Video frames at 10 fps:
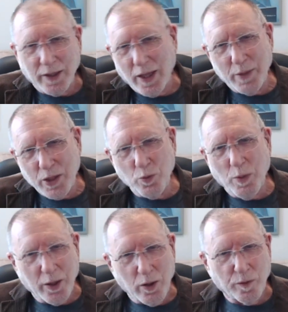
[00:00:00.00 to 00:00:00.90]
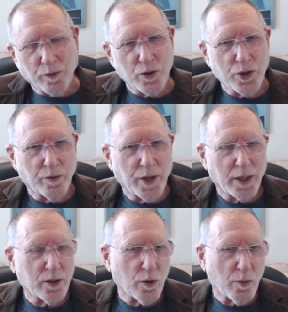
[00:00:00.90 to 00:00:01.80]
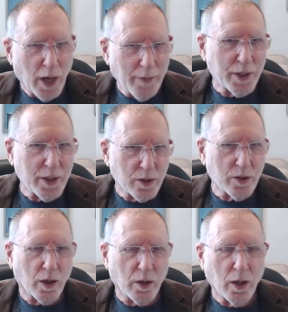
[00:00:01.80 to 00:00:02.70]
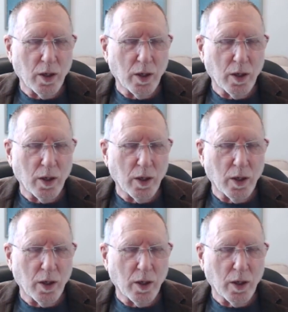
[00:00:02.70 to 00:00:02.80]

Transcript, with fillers: Let me do my own version of that. So my pieces are,